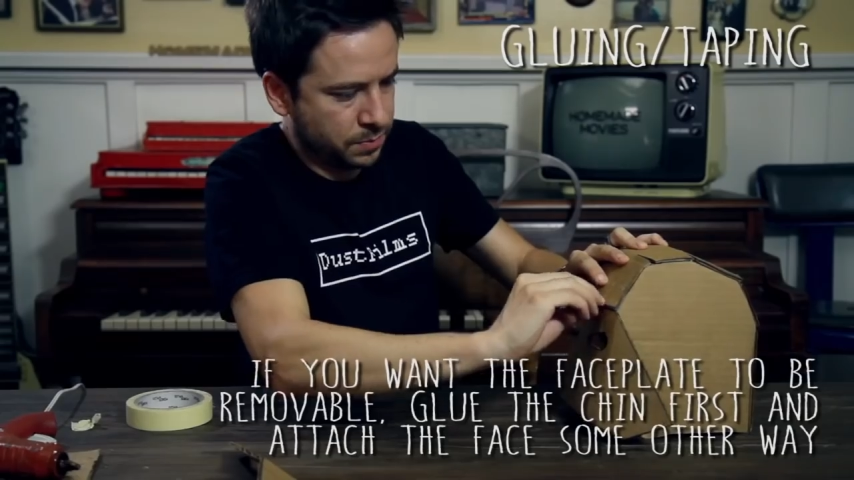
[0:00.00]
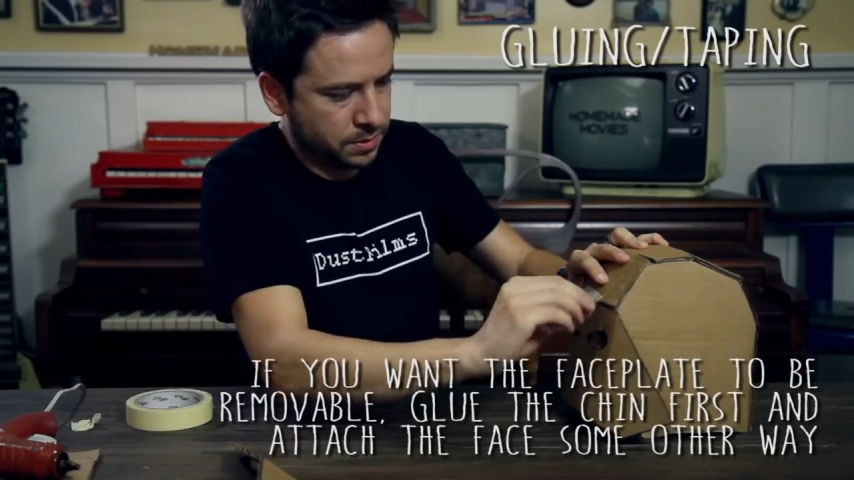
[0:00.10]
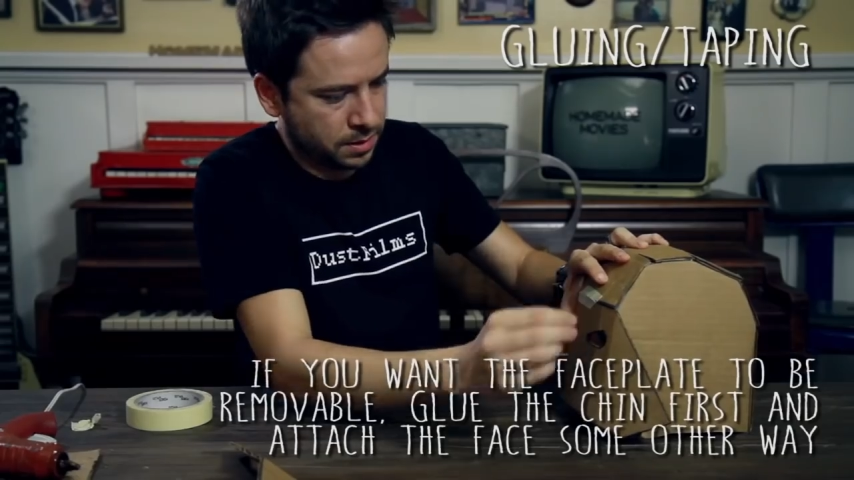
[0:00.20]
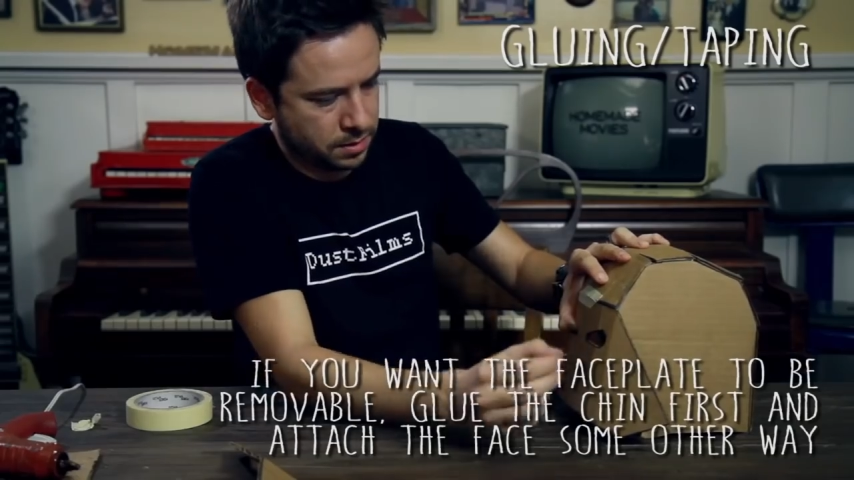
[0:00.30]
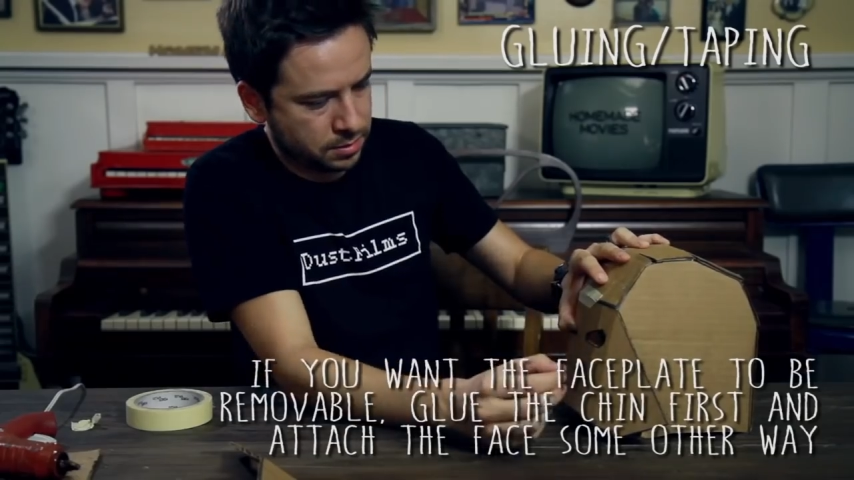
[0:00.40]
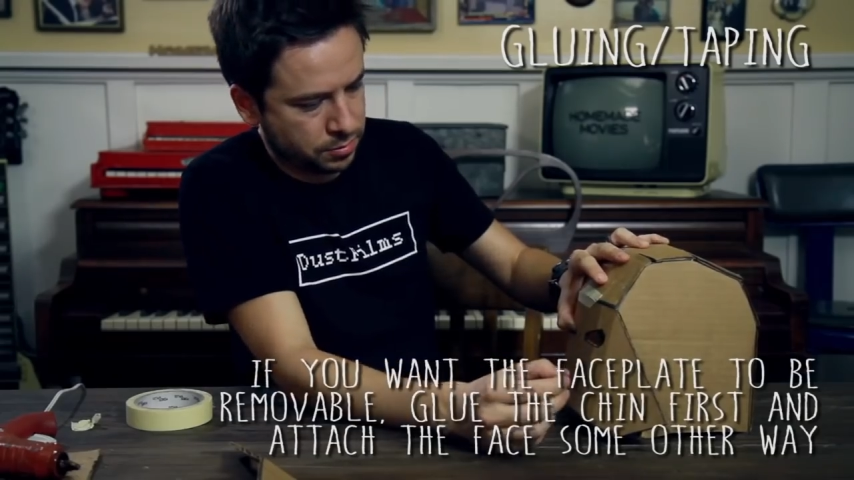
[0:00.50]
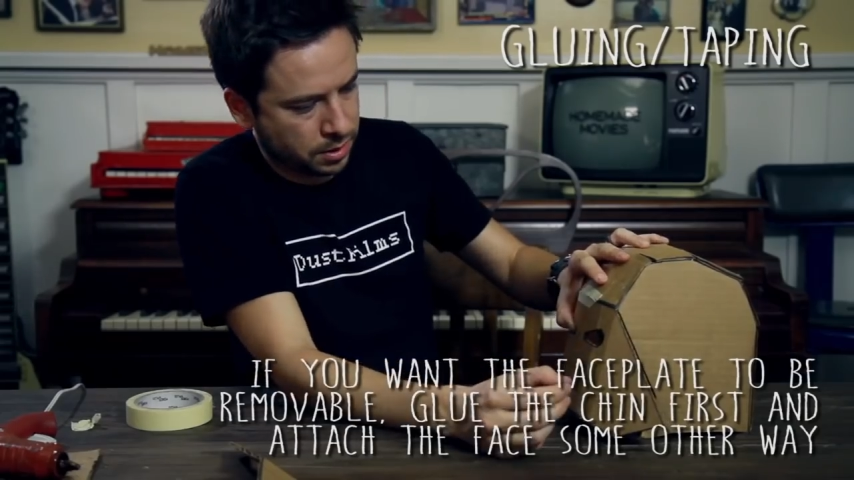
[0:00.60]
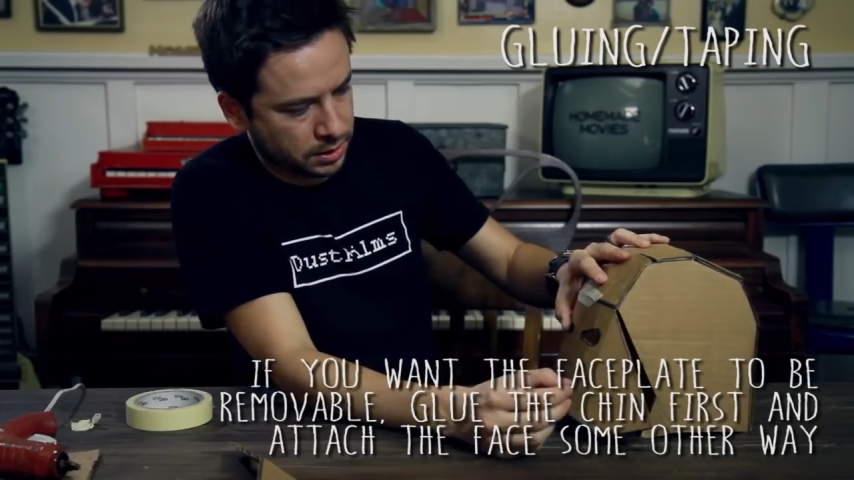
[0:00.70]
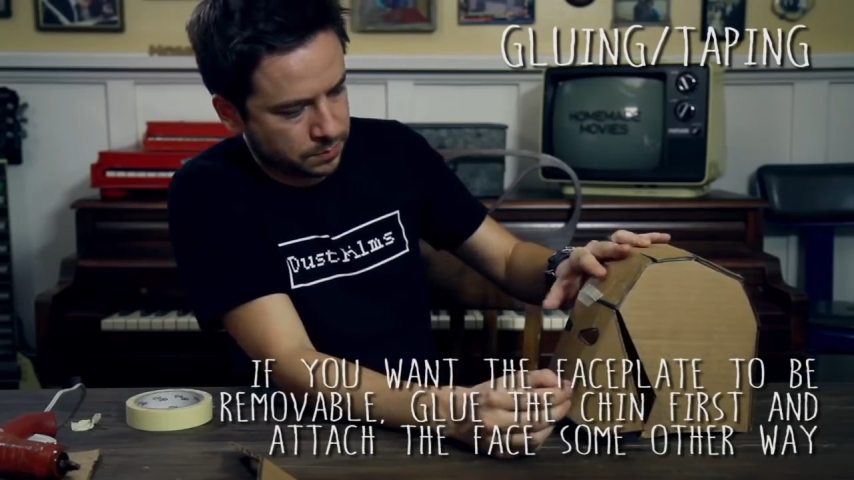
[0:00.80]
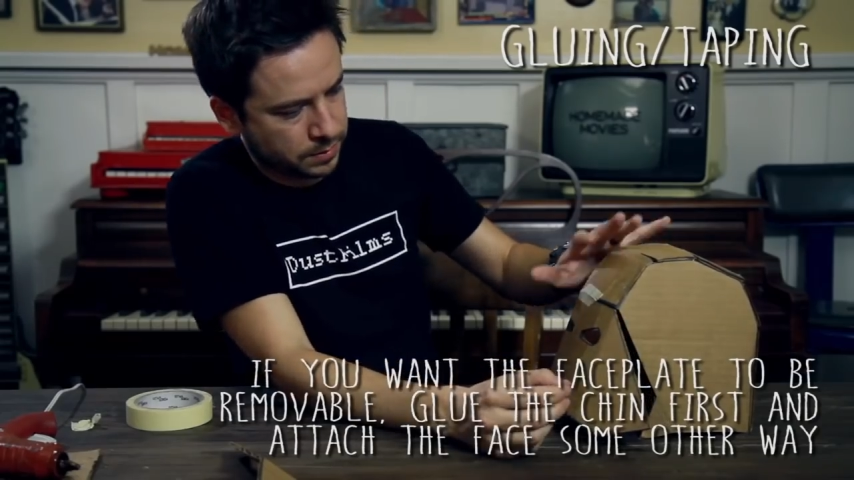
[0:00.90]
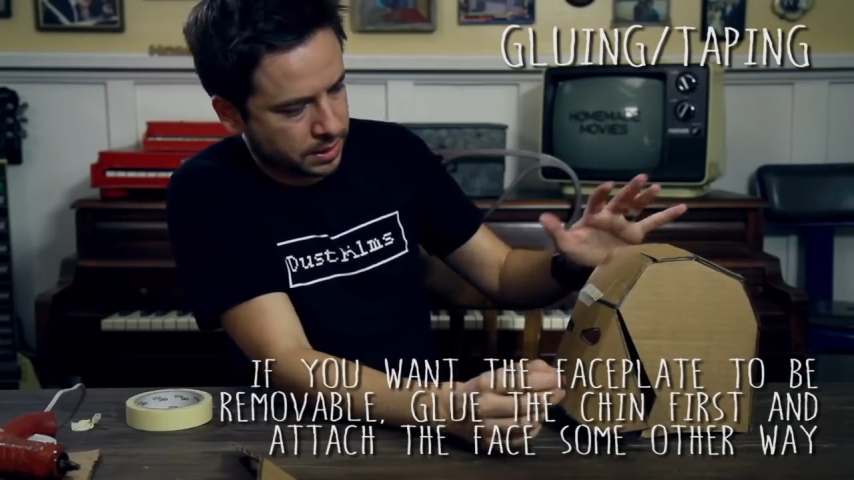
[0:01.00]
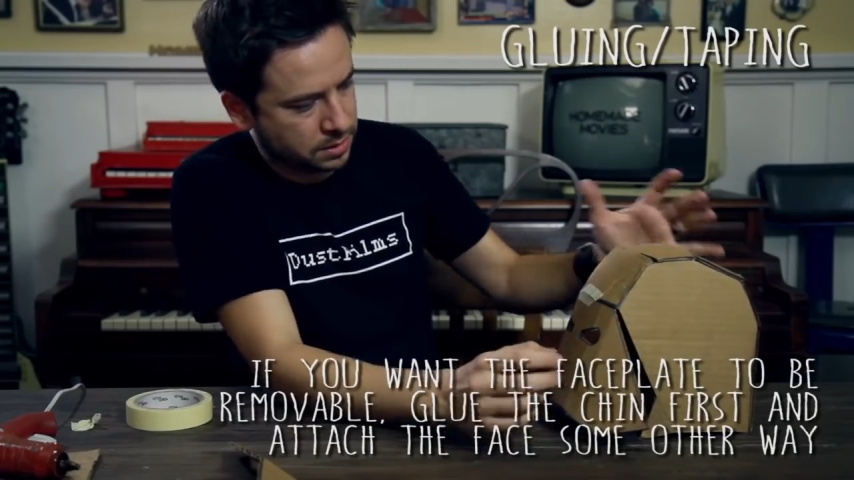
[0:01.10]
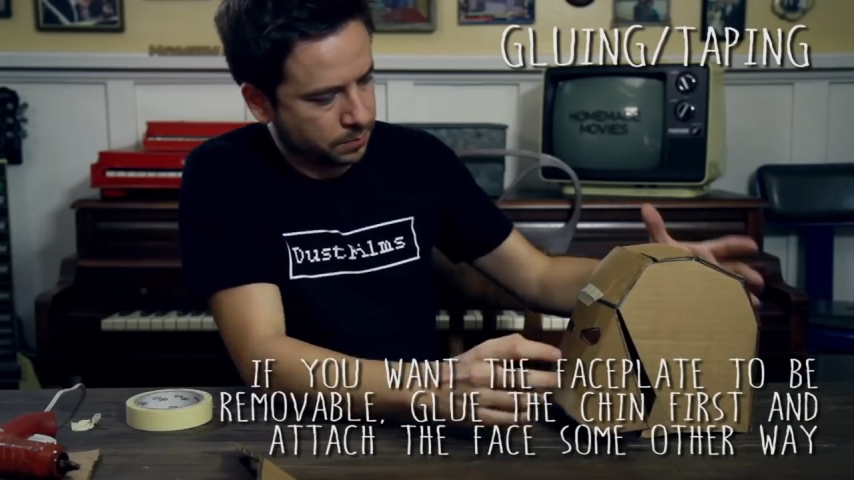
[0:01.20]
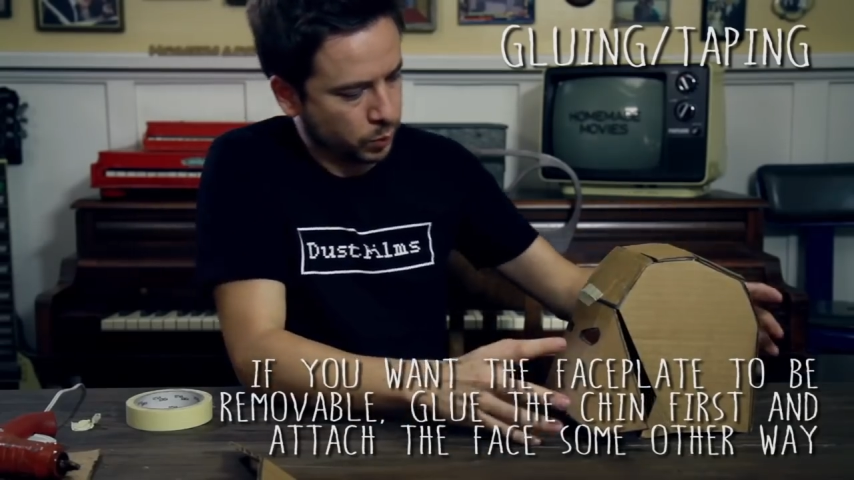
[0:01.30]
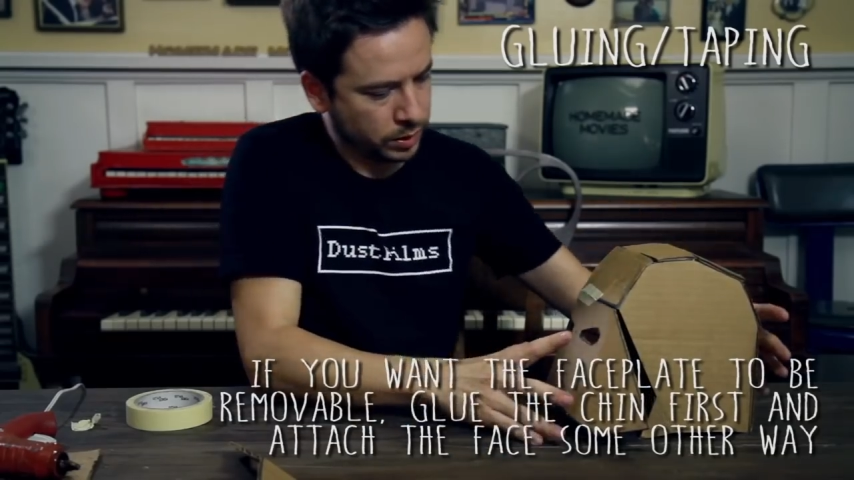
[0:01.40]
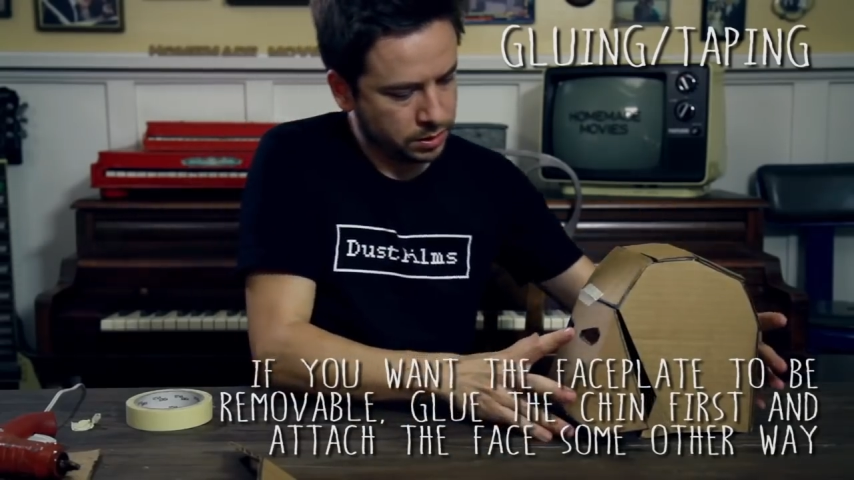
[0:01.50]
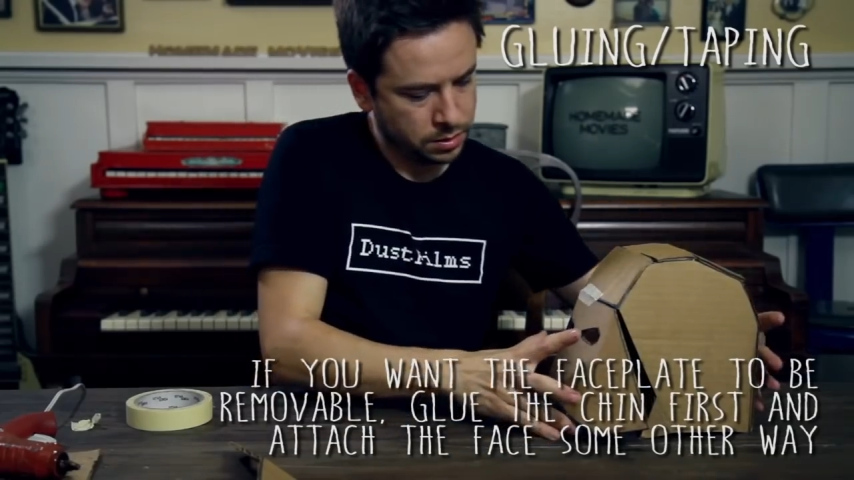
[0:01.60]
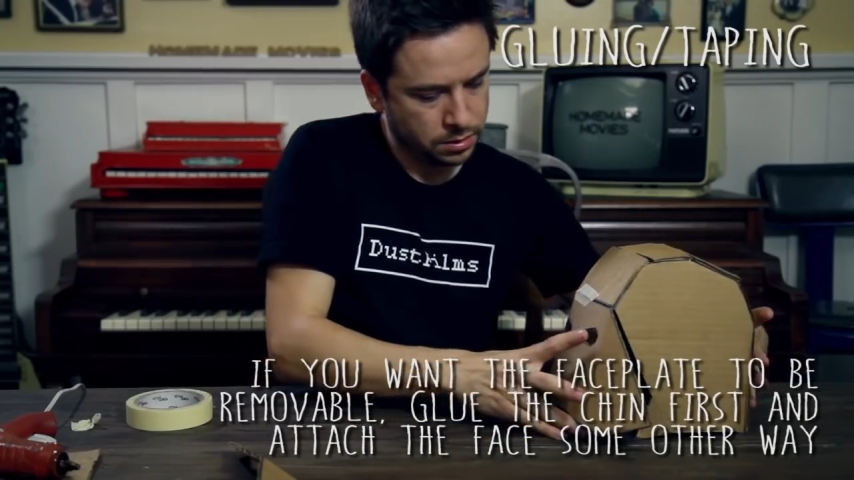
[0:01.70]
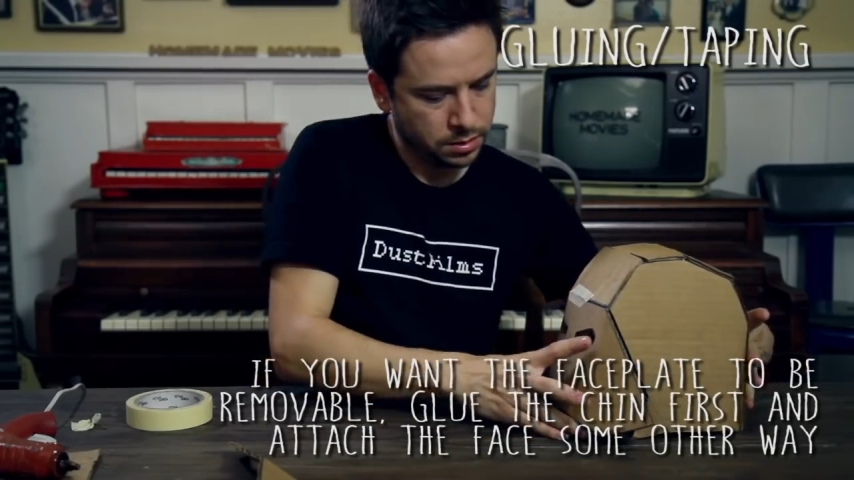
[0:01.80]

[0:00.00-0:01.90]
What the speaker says: is not the strongest, but that's the point.